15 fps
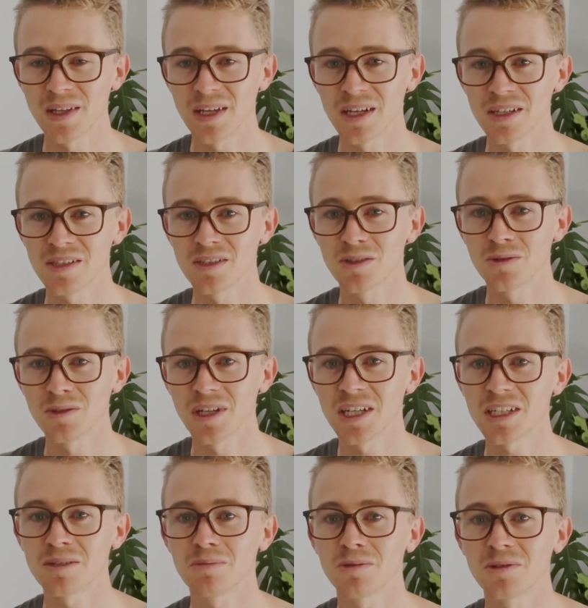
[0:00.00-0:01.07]
us to
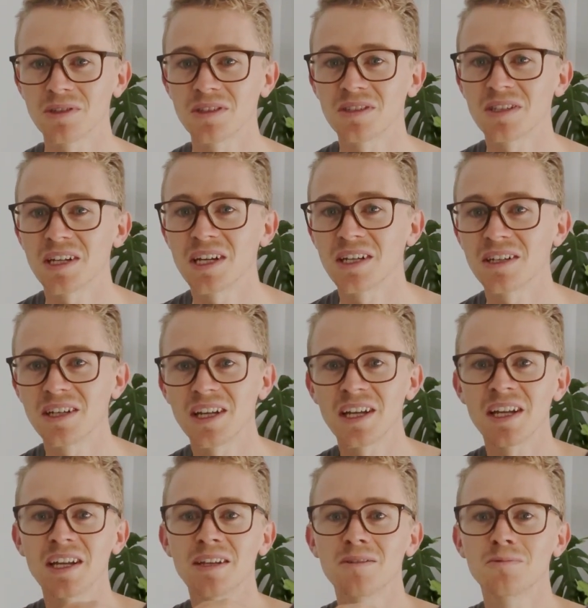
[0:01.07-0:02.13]
export this data
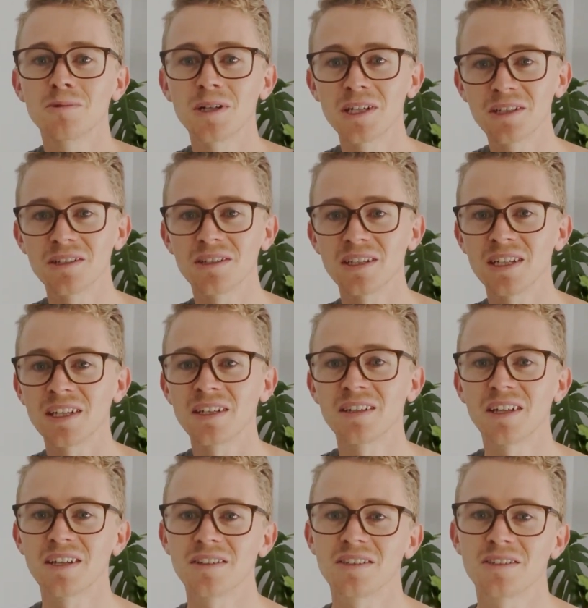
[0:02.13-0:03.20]
and read it
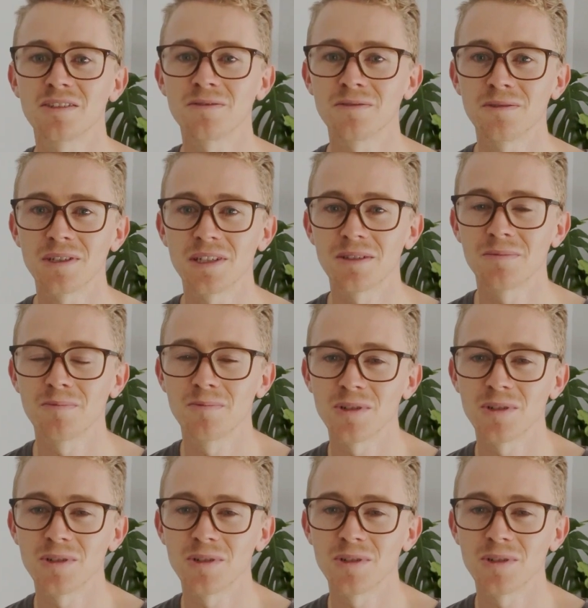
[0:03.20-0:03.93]
in other software,